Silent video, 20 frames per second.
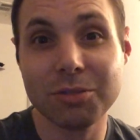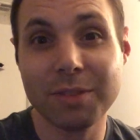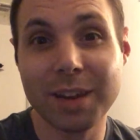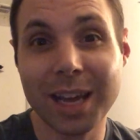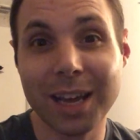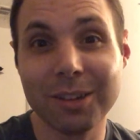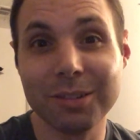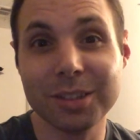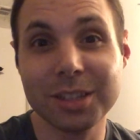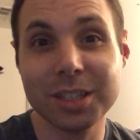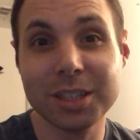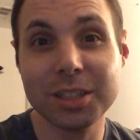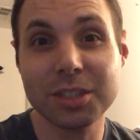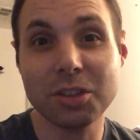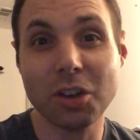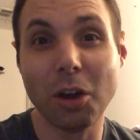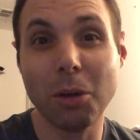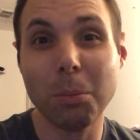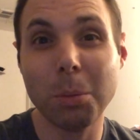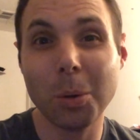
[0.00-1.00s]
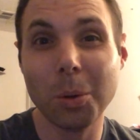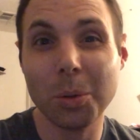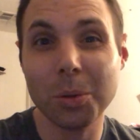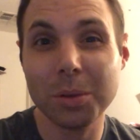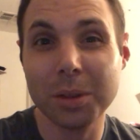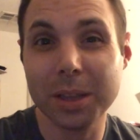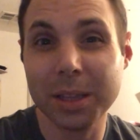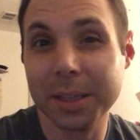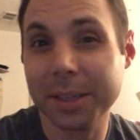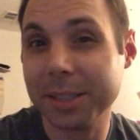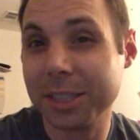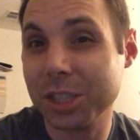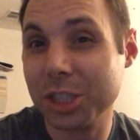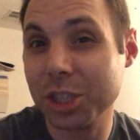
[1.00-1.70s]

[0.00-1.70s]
you now doubled the